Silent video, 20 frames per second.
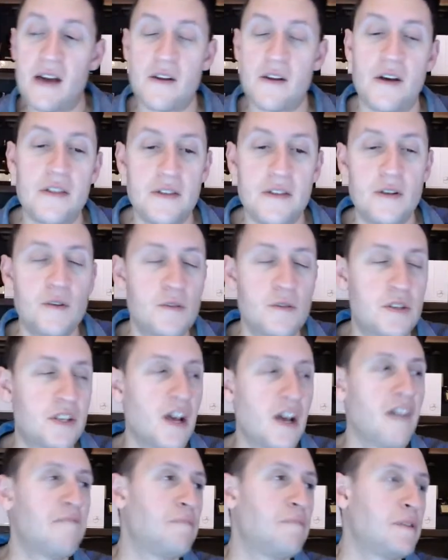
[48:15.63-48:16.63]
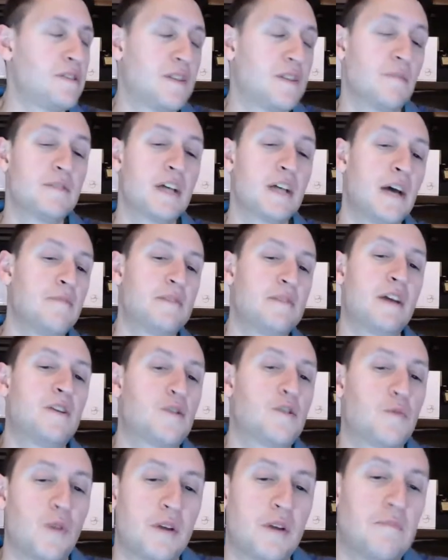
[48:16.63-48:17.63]
out all the new stuff, but sometimes I
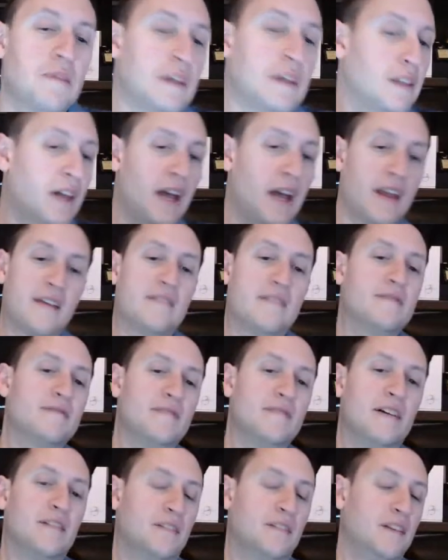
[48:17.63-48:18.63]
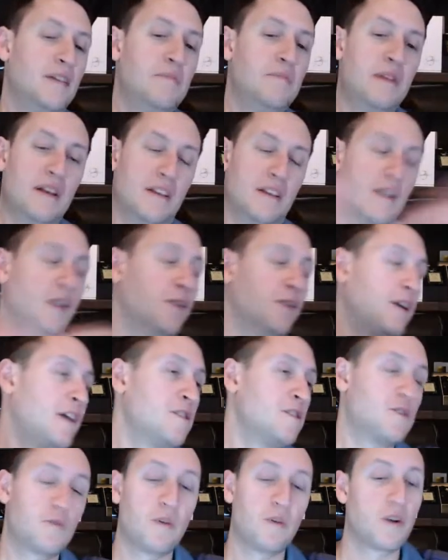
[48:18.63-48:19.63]
just want to be like, leave me alone. I
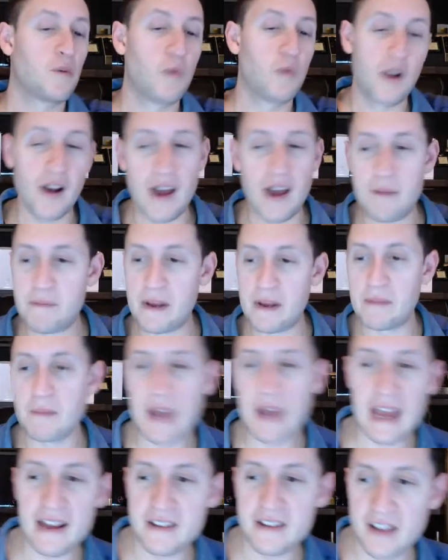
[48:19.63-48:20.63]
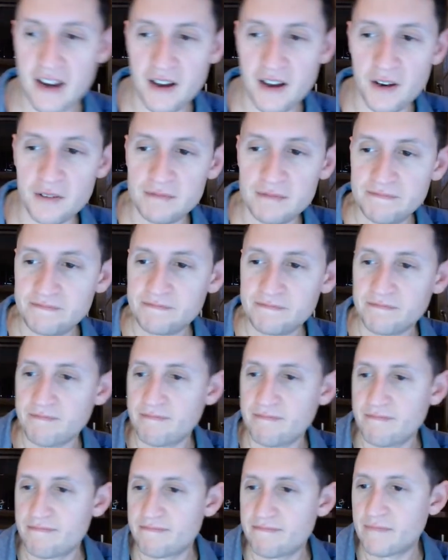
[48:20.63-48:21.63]
just want to wear Epic Man, you know.
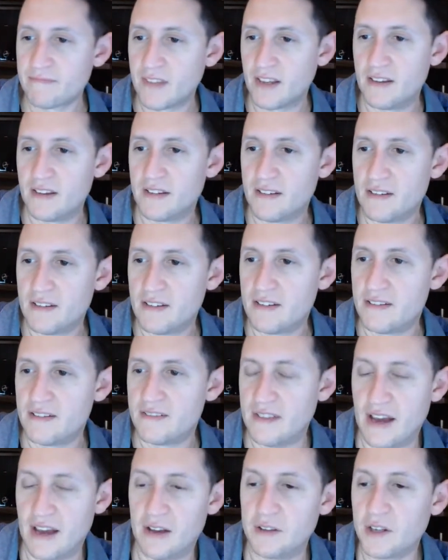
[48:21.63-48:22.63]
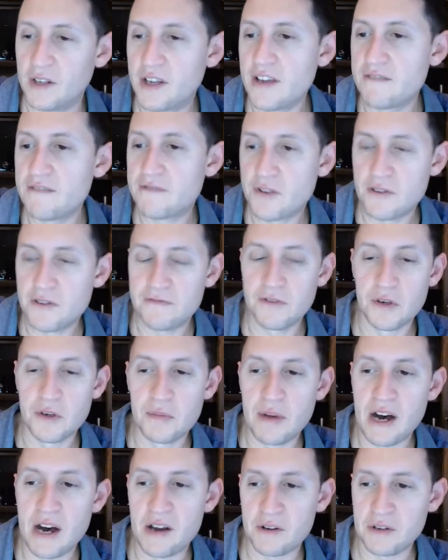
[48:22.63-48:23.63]
Now looking for a
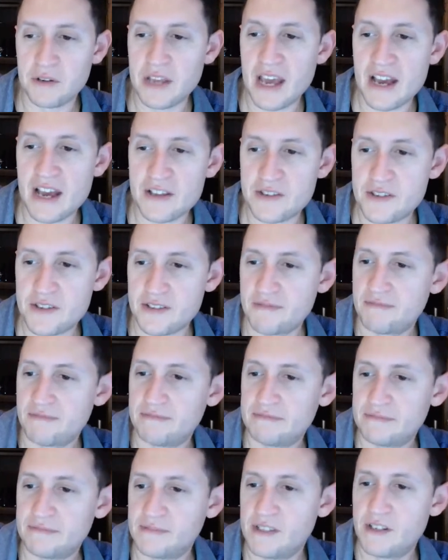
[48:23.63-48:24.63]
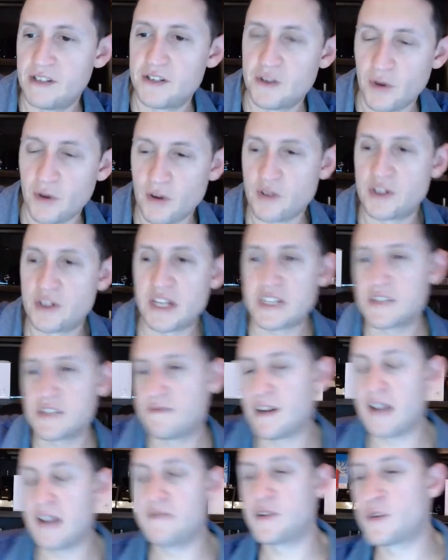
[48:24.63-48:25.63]
full bottle, yes.
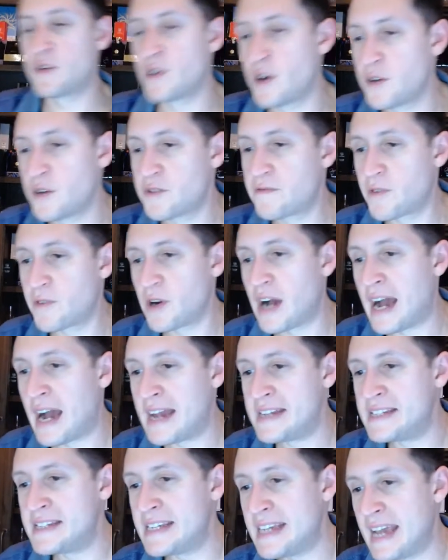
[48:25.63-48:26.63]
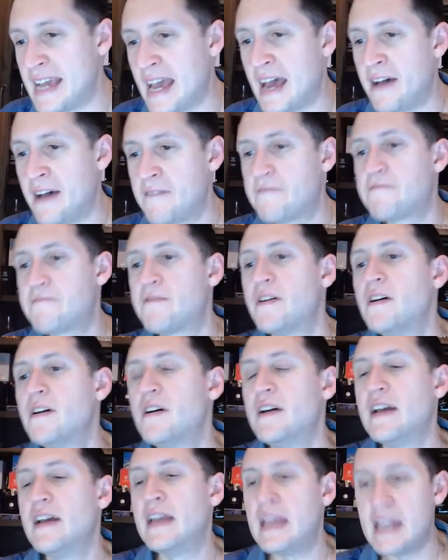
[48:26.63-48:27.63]
265 euros for IDF
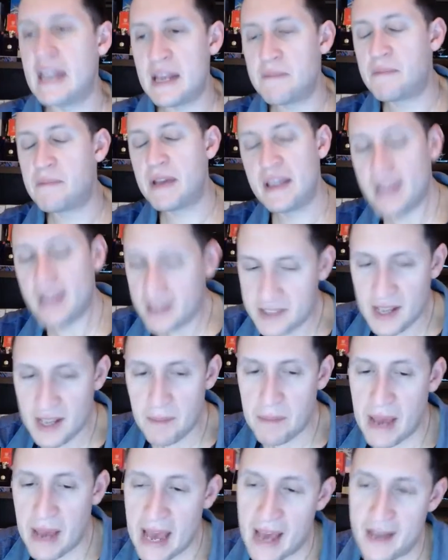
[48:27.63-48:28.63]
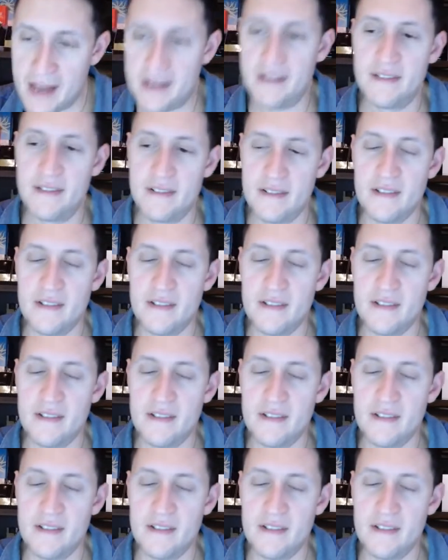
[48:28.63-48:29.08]
EDP. That's not bad.